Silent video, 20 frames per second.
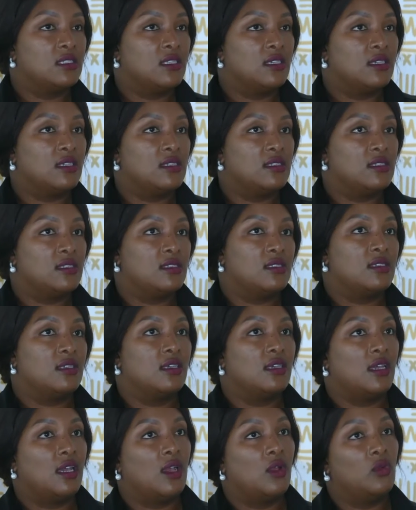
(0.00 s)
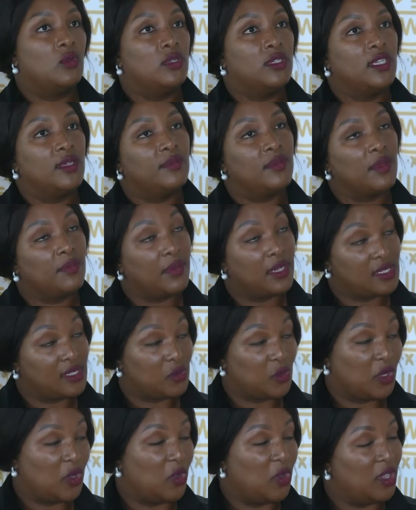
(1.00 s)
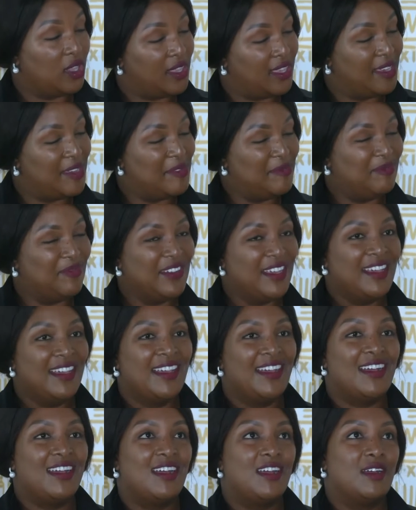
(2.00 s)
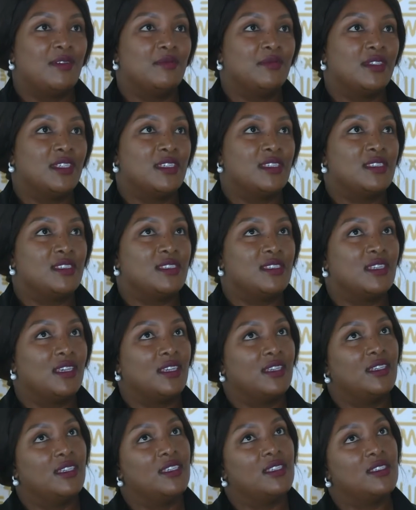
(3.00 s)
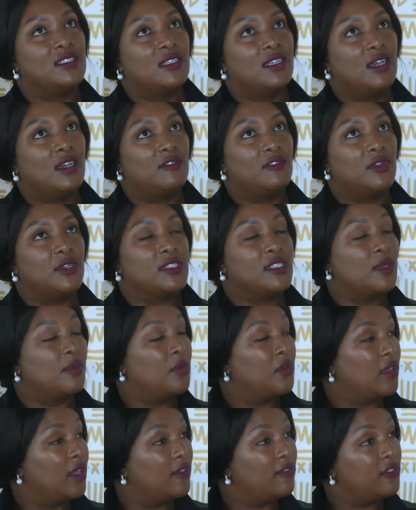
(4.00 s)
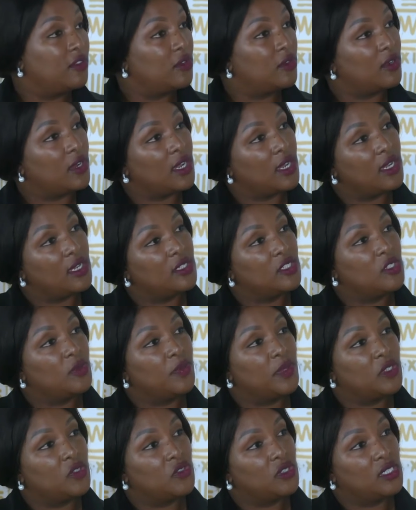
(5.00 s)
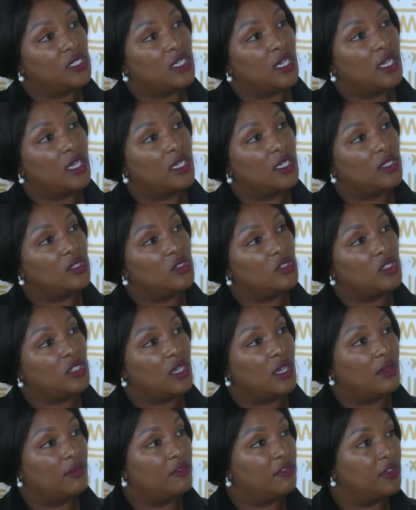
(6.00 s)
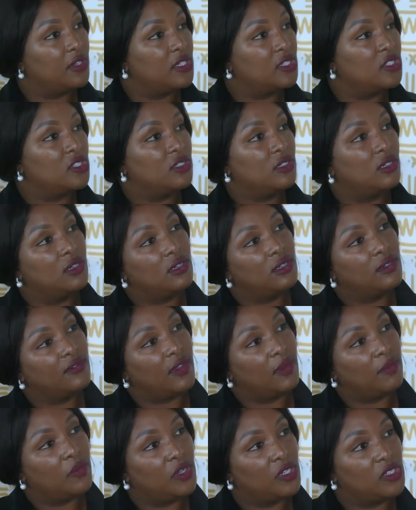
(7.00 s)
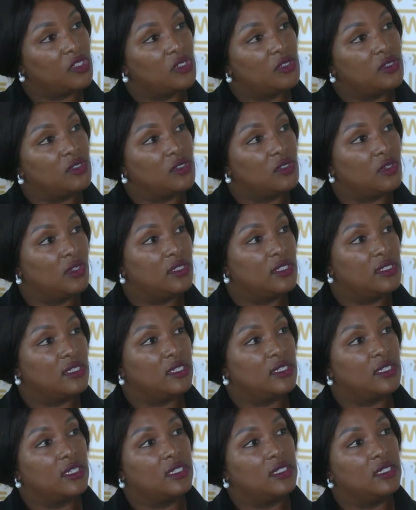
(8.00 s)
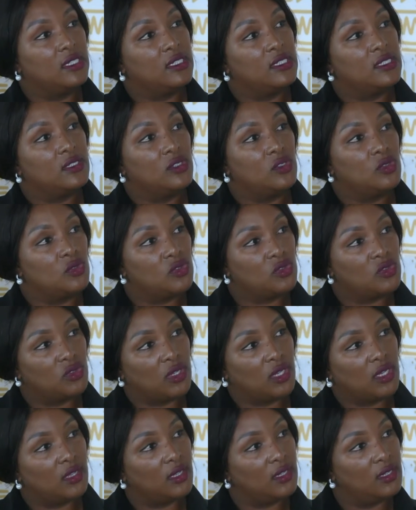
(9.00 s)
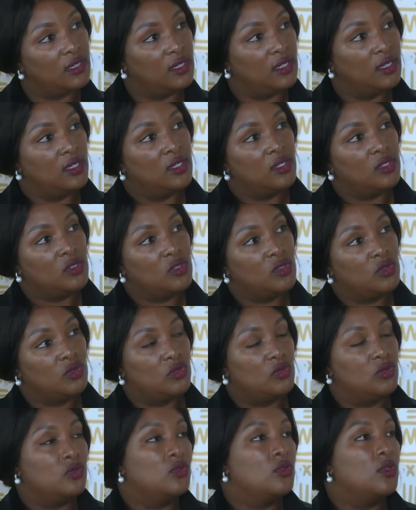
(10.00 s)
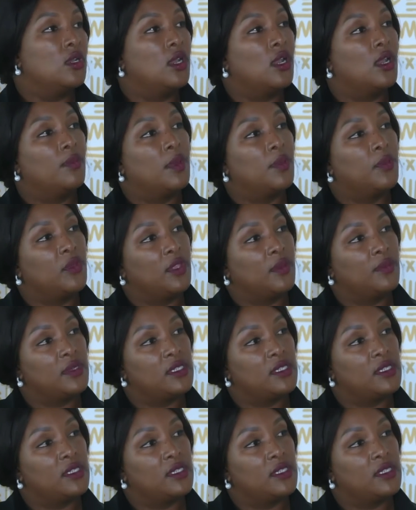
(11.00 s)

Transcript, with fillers: There's, I will name them as we call them. Okay. Um, there's techniques, uh, for example, effleurage, petrissage, um, friction, vibrations. All these are techniques used together to come up with a